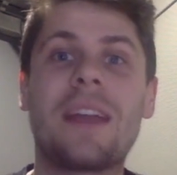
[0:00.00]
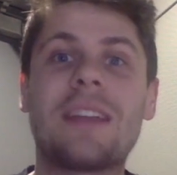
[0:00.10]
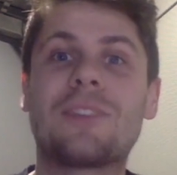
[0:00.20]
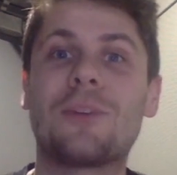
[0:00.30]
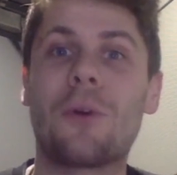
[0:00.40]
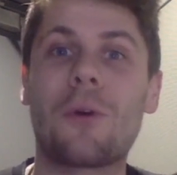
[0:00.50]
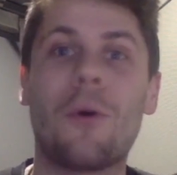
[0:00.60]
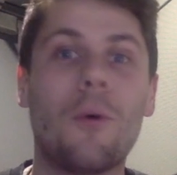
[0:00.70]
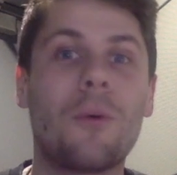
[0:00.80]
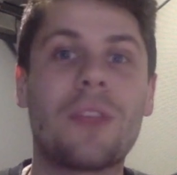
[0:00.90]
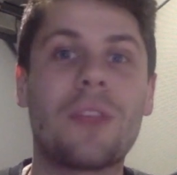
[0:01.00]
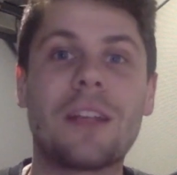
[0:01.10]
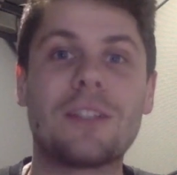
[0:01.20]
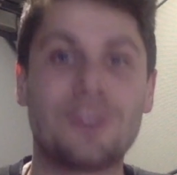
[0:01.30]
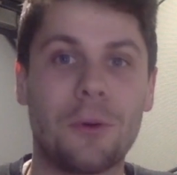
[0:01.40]
Here to talk all
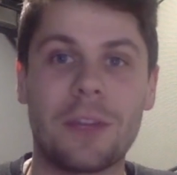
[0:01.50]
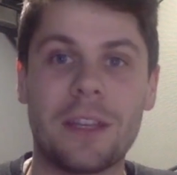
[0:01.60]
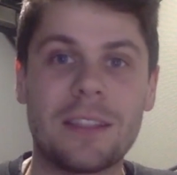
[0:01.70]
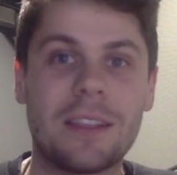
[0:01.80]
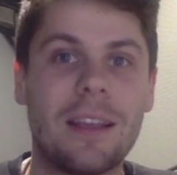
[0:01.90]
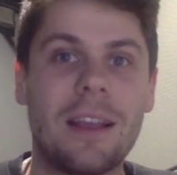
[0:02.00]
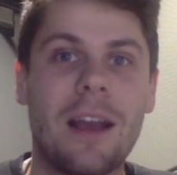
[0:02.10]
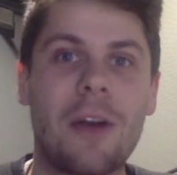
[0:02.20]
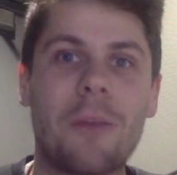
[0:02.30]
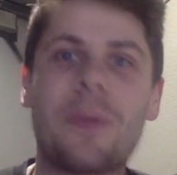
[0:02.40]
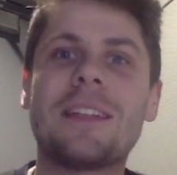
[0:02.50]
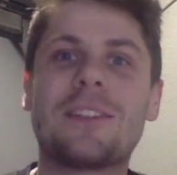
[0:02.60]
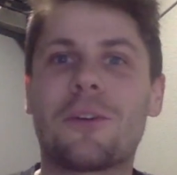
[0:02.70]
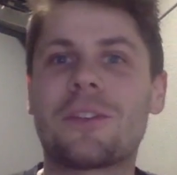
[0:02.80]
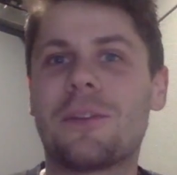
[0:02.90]
things Geordies, I've got
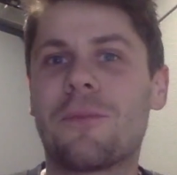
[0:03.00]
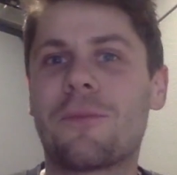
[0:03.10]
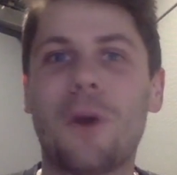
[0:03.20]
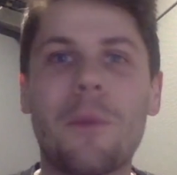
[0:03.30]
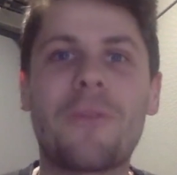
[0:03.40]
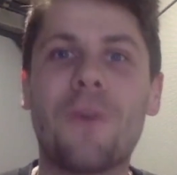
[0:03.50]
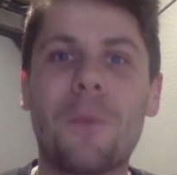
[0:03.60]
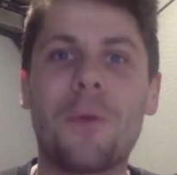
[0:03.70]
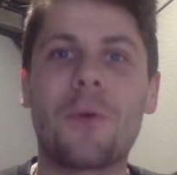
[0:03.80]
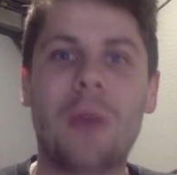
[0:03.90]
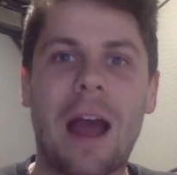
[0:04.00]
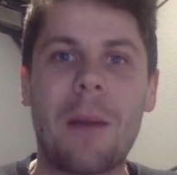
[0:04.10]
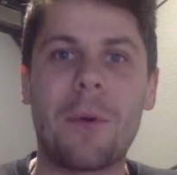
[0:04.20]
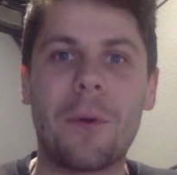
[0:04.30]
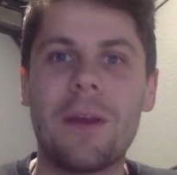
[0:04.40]
Pete Donaldson from the Football
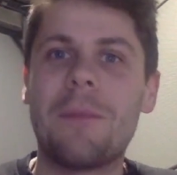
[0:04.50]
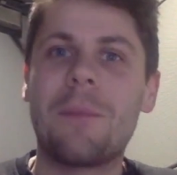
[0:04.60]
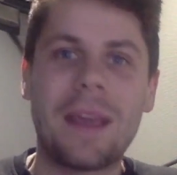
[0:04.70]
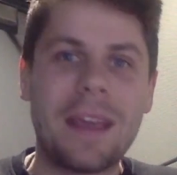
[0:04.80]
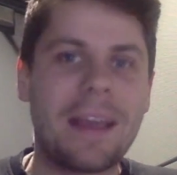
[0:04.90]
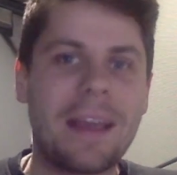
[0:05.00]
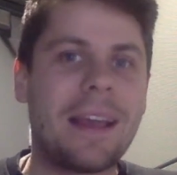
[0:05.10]
Ramble. Pete,